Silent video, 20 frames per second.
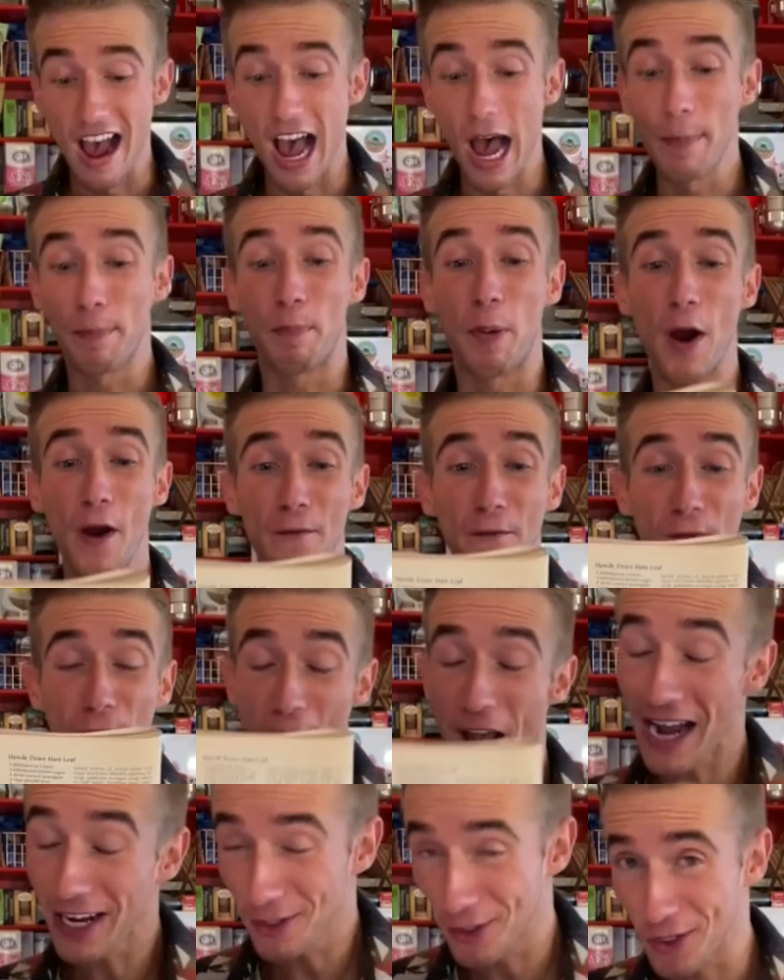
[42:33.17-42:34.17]
A
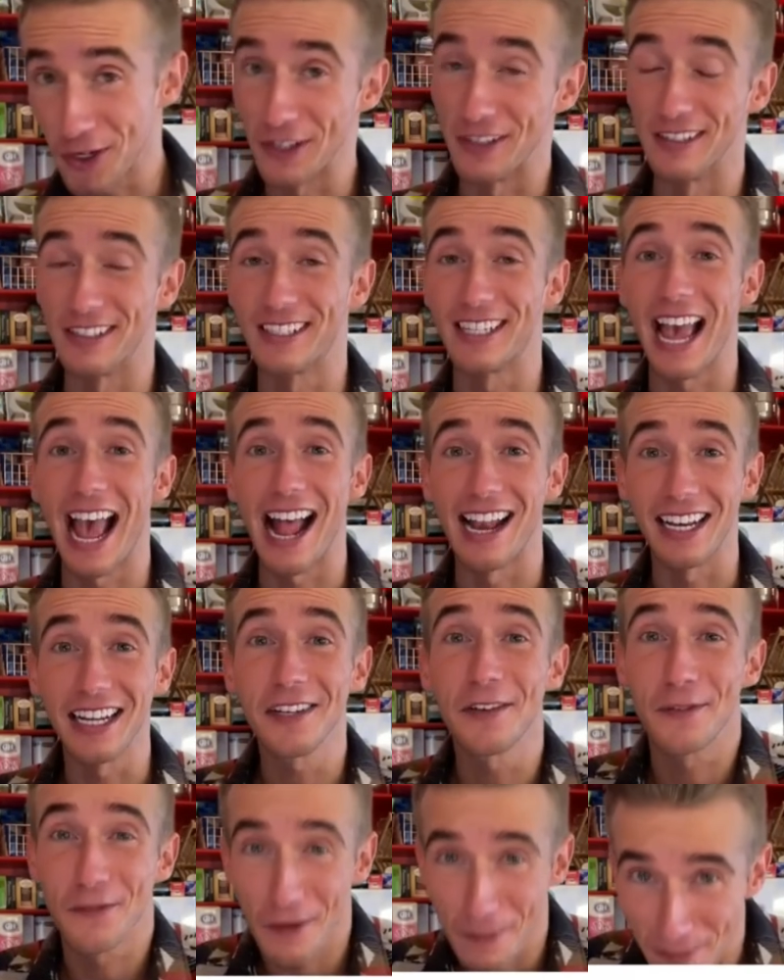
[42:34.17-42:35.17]
perfection
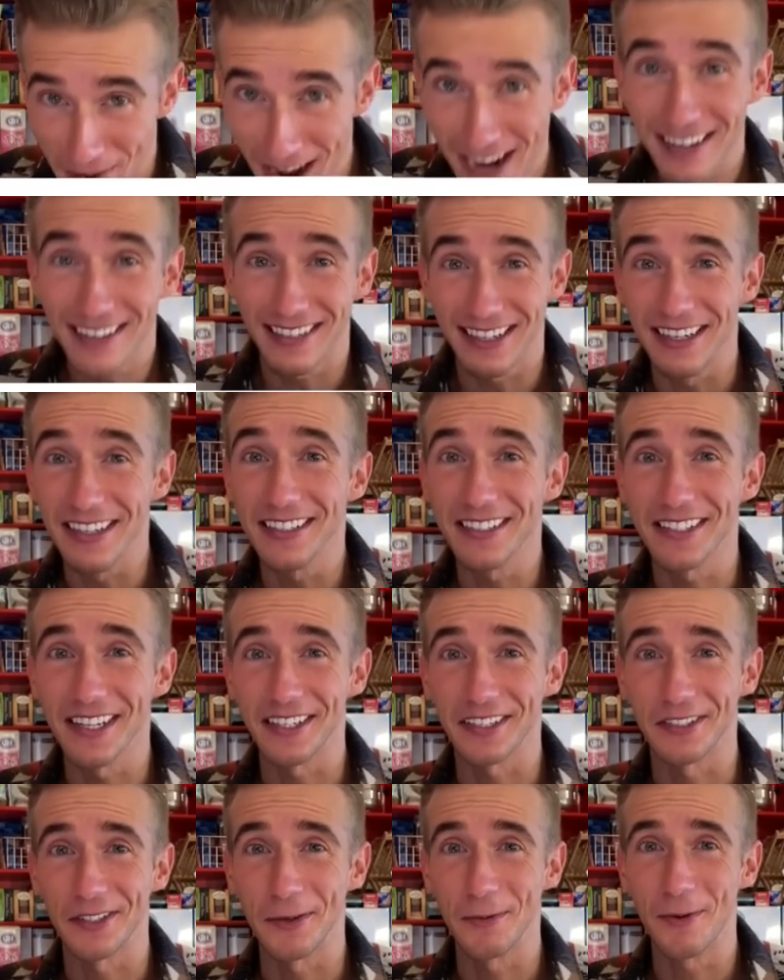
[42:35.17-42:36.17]
salad from
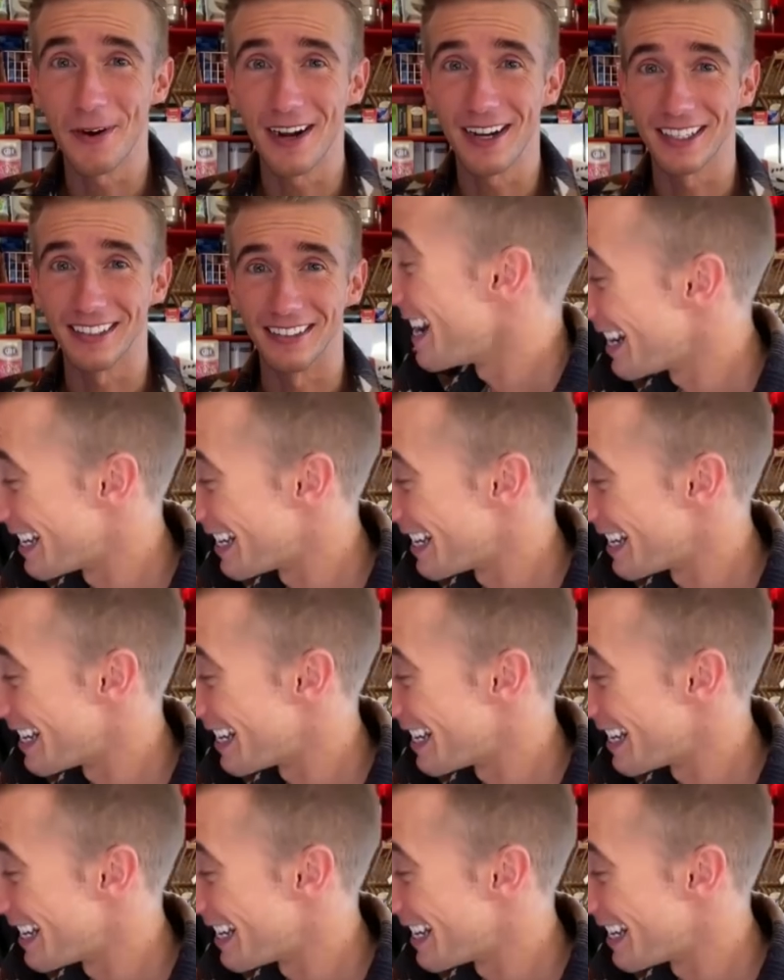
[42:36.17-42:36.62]
1961.